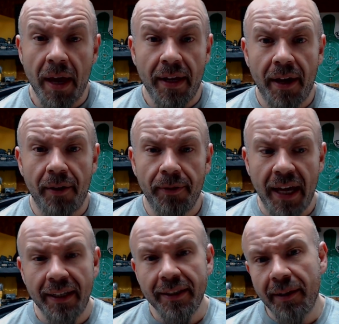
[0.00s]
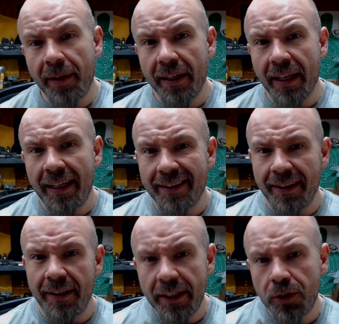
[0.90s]
Now, that is something that his
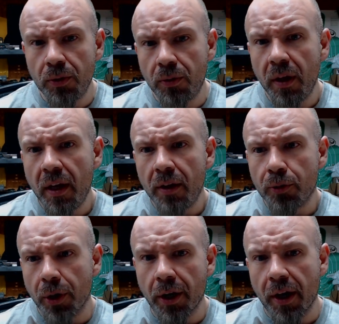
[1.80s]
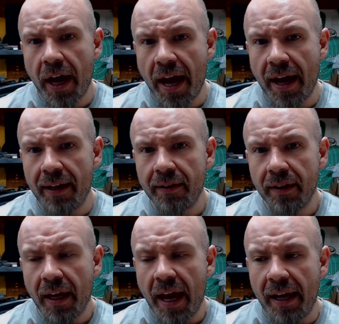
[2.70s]
initial trigger had,
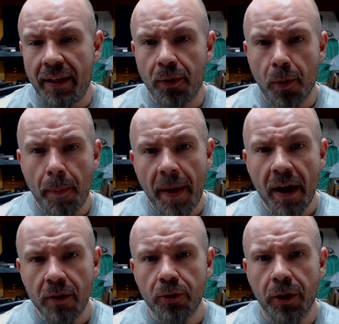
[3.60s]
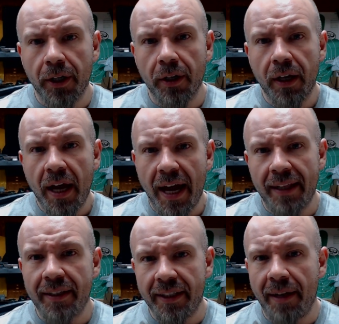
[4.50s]
and in the repair trigger
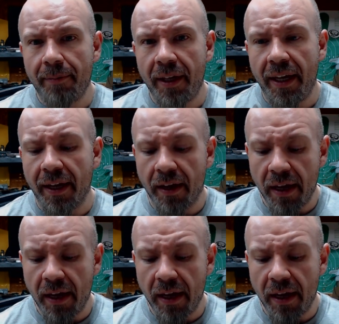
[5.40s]
had the same thing.